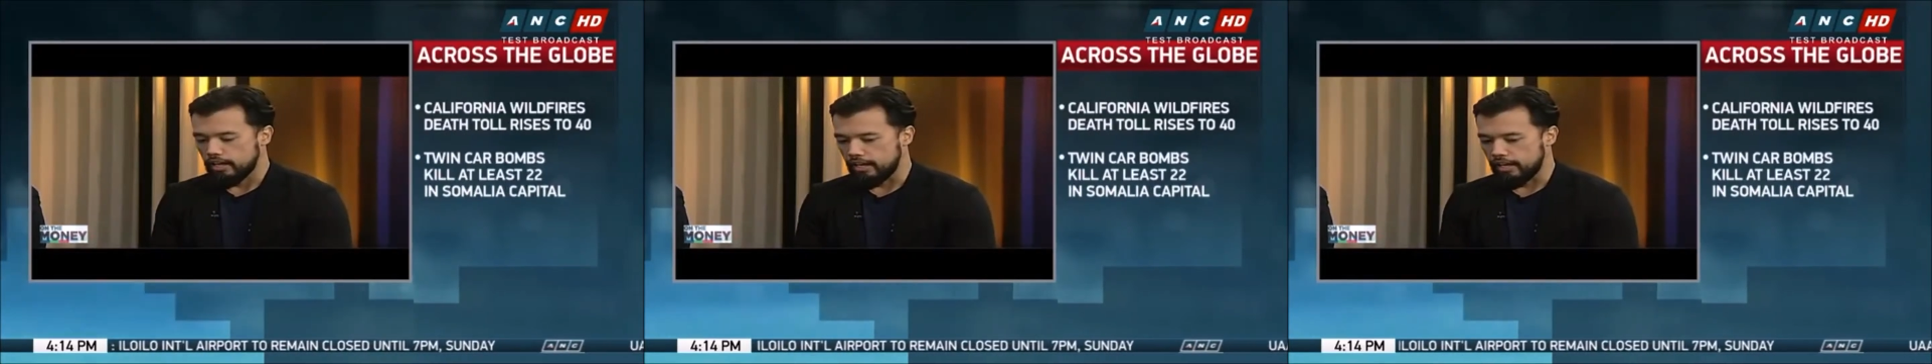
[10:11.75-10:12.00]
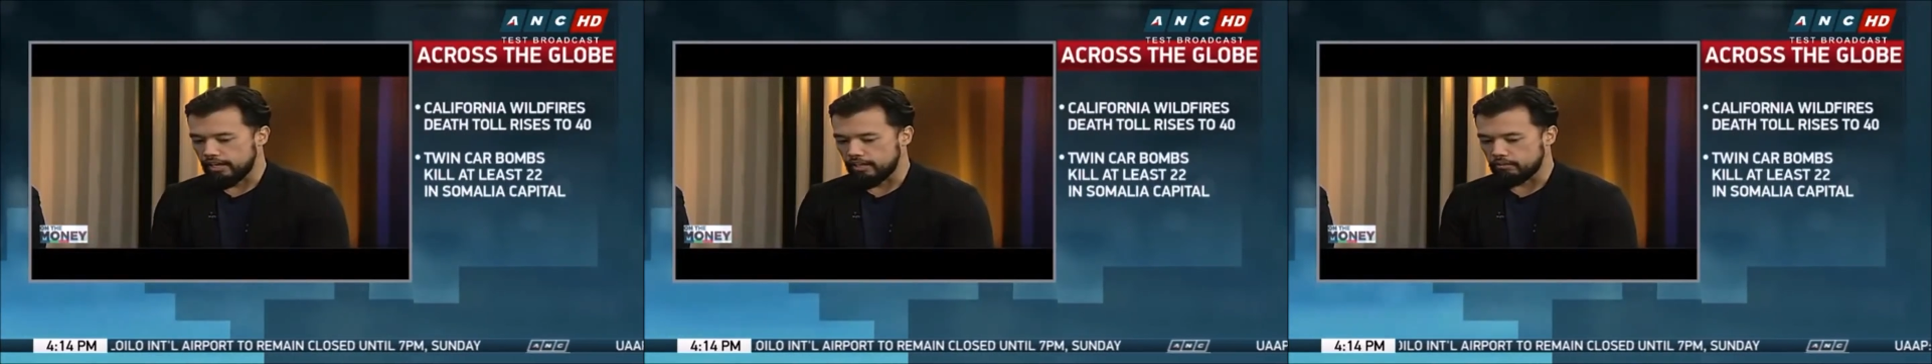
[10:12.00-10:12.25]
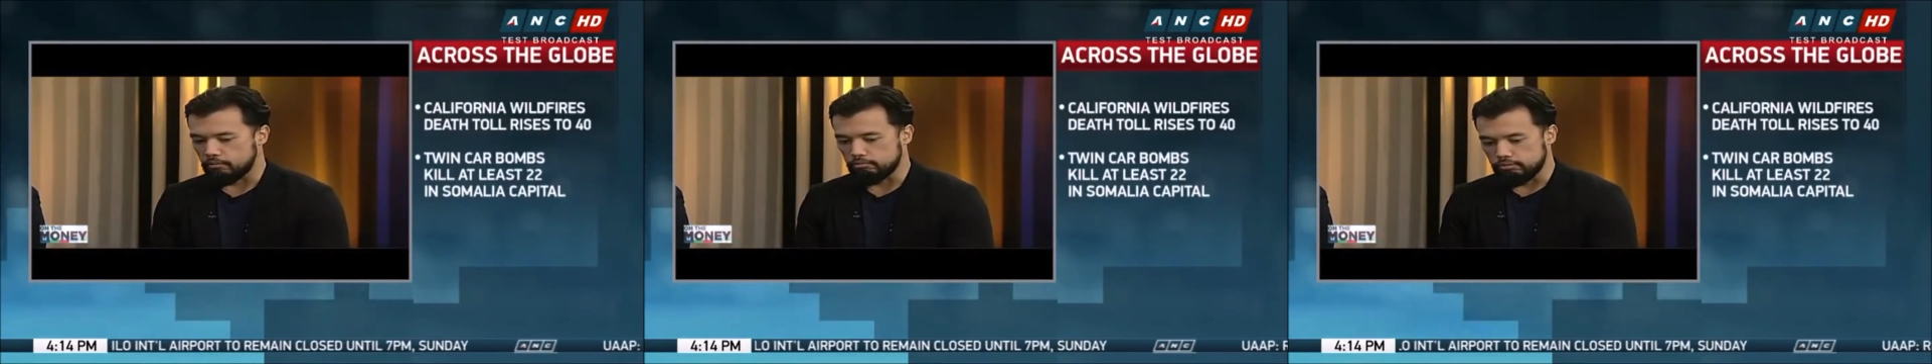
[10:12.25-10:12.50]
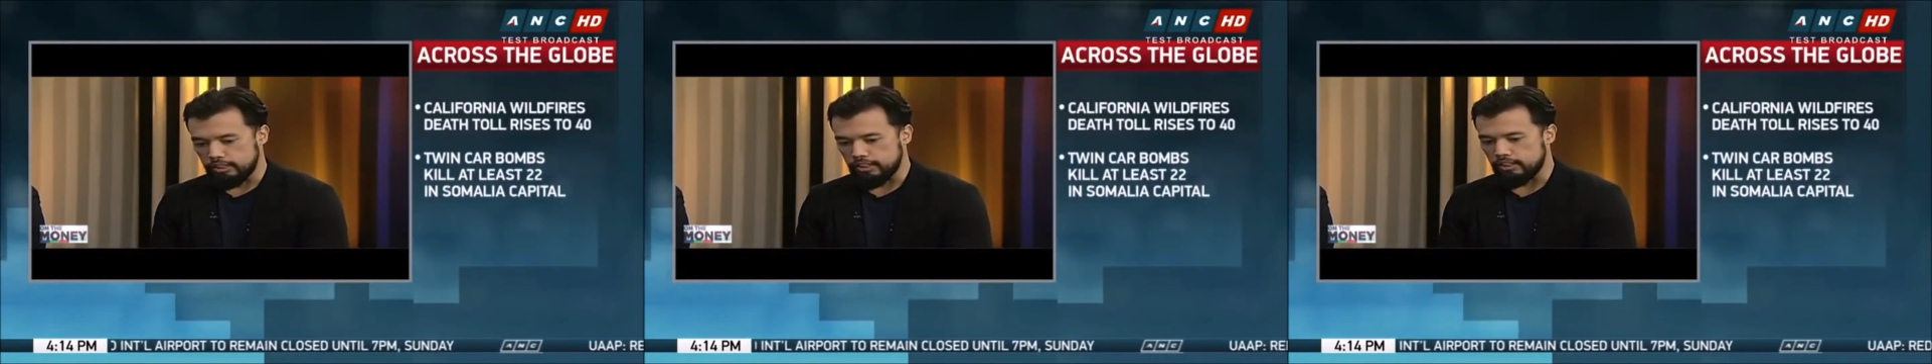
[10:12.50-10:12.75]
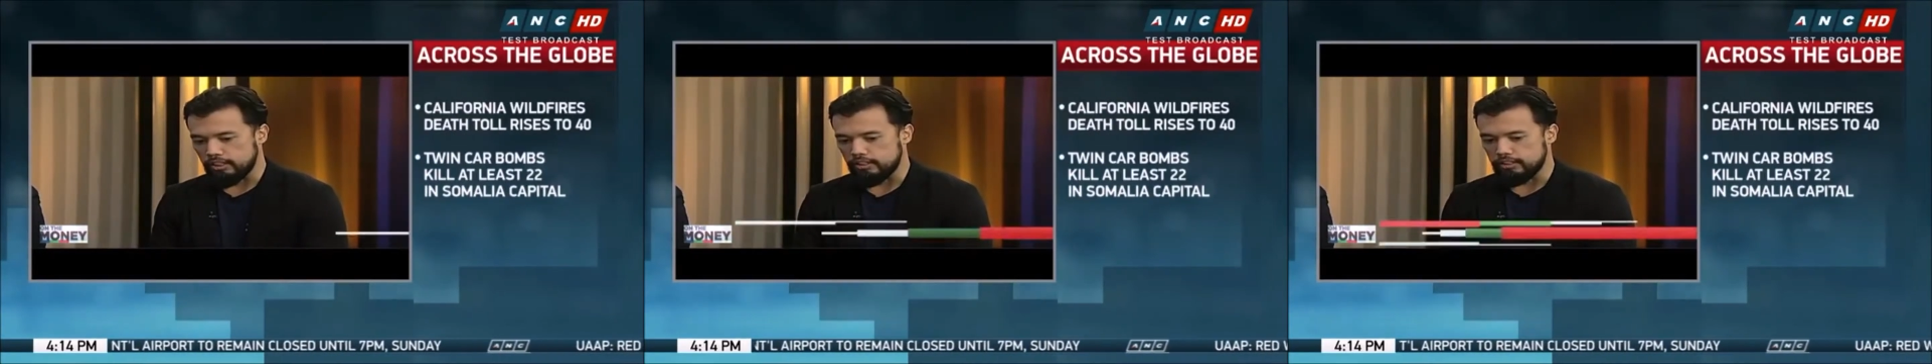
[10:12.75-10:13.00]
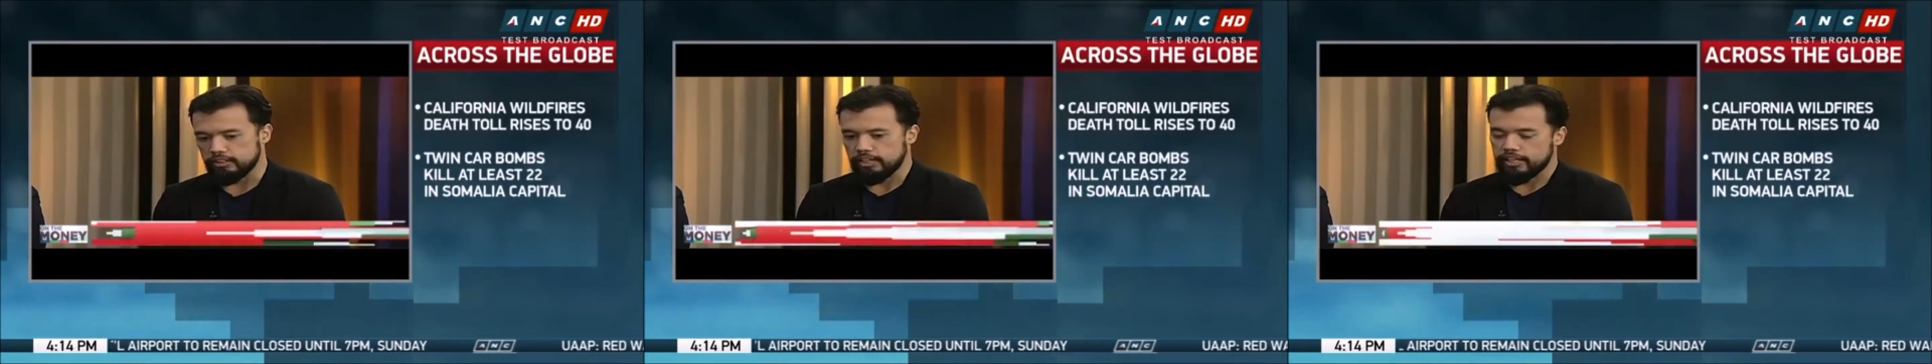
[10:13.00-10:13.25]
And we
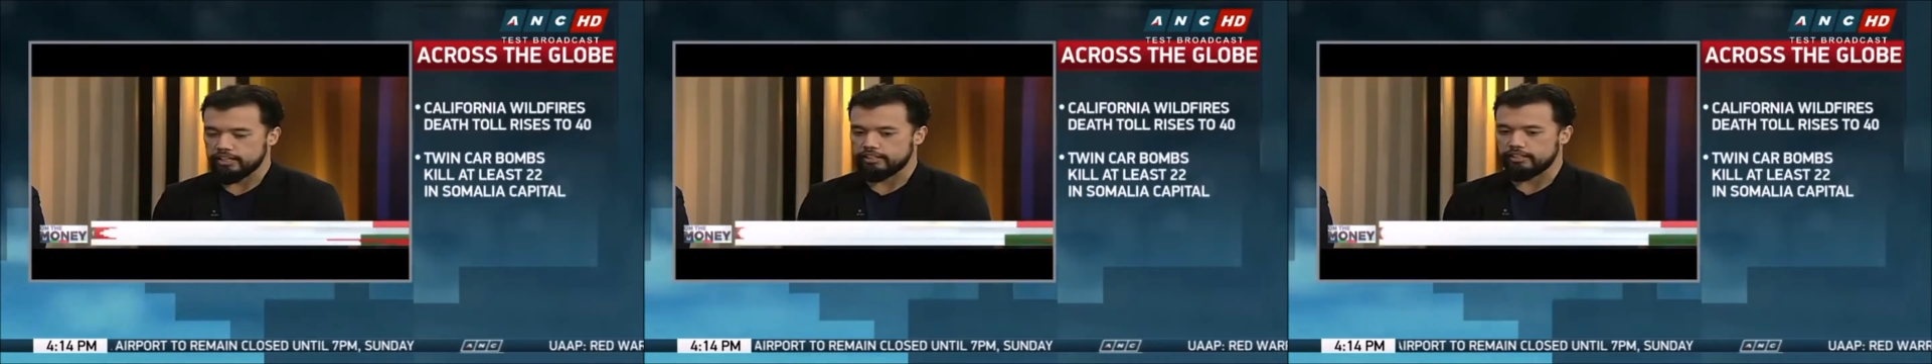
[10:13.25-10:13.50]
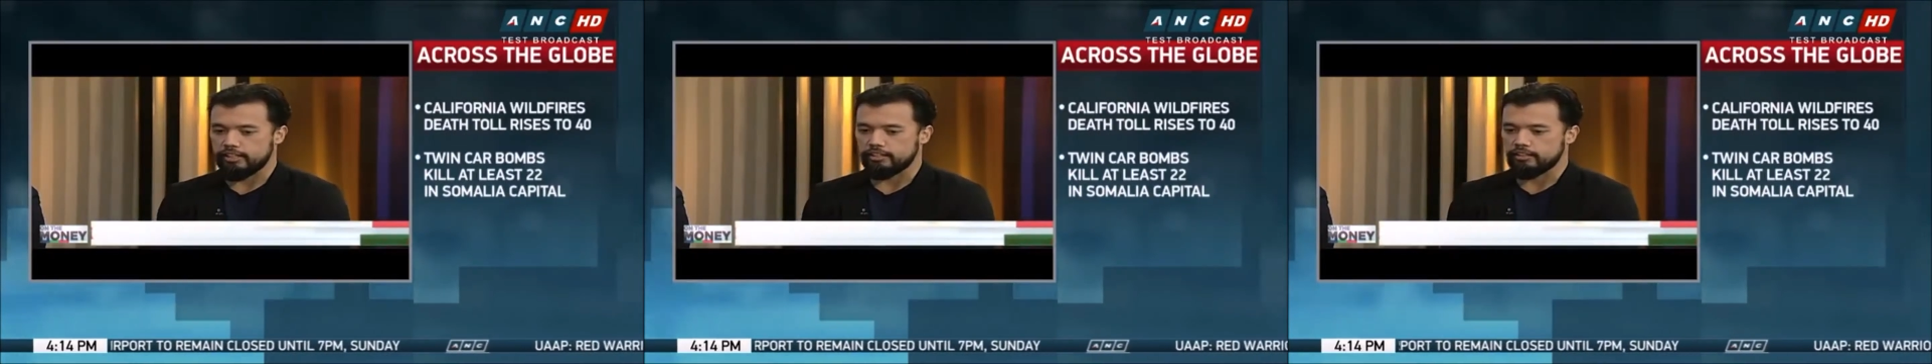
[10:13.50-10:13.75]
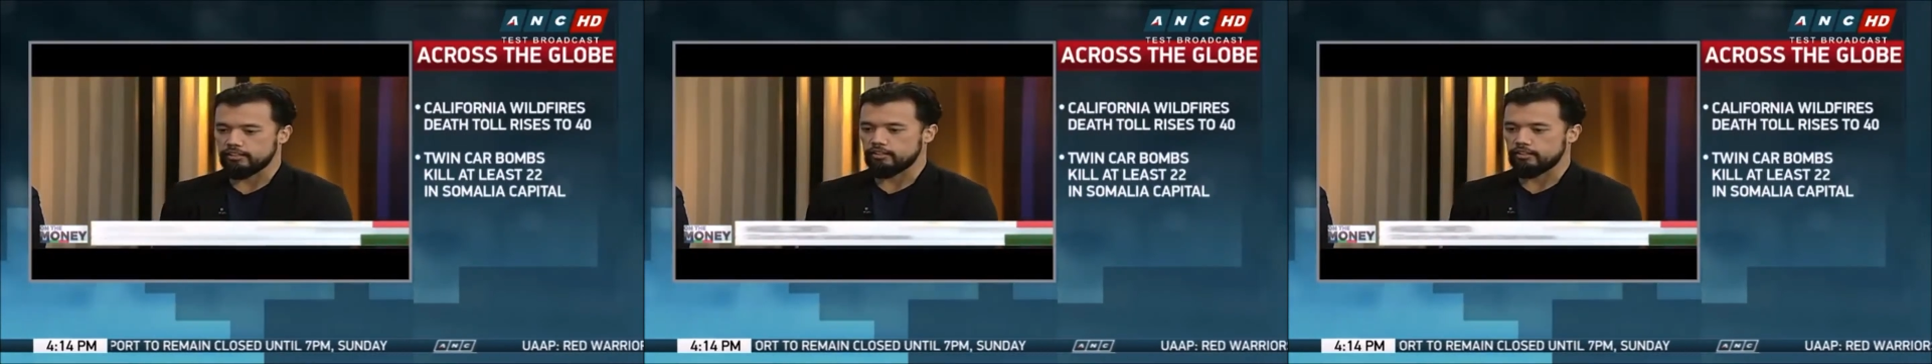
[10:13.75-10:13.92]
decided that